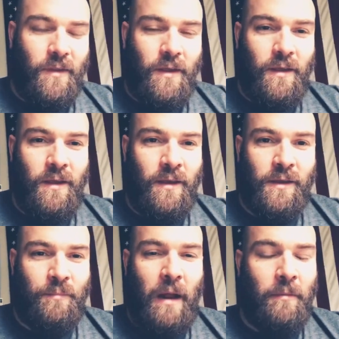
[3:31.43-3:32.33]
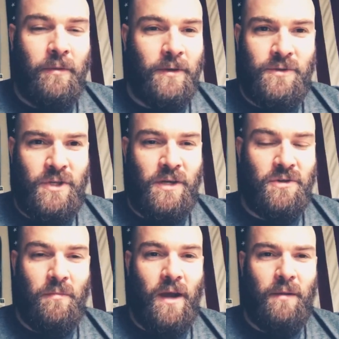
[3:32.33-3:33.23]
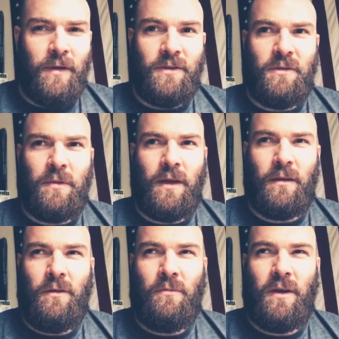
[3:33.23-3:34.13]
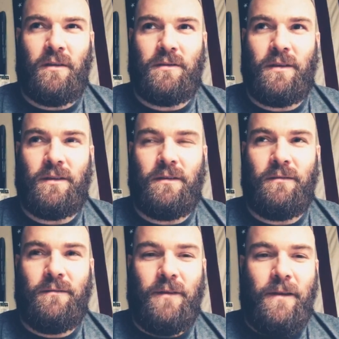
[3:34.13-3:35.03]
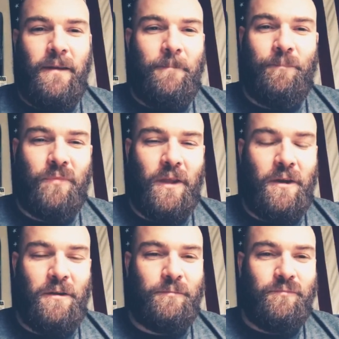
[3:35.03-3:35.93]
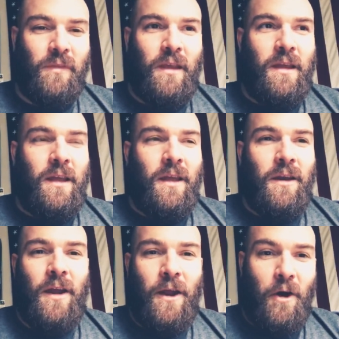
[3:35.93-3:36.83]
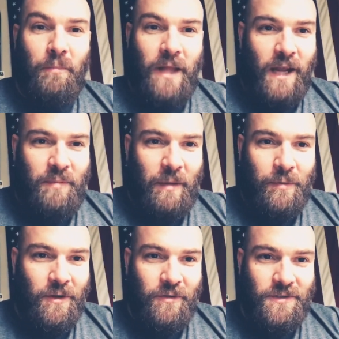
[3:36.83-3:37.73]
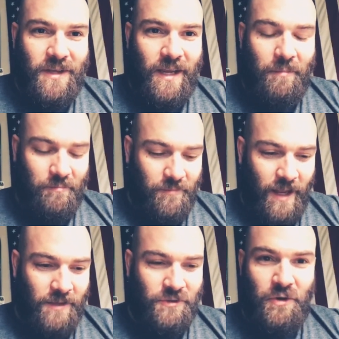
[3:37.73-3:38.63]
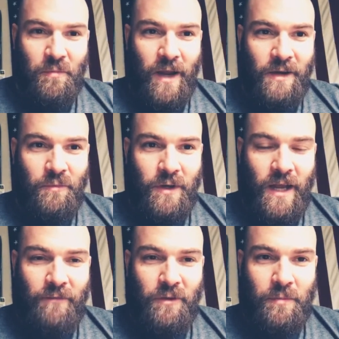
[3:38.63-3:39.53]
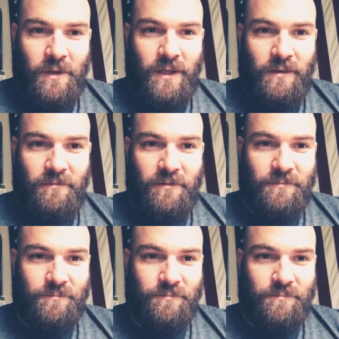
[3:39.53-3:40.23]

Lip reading: he could probably change your mind, because you'd be like, oh, wait a second. You know, not all black people are the same, as Joe Biden would have you believe.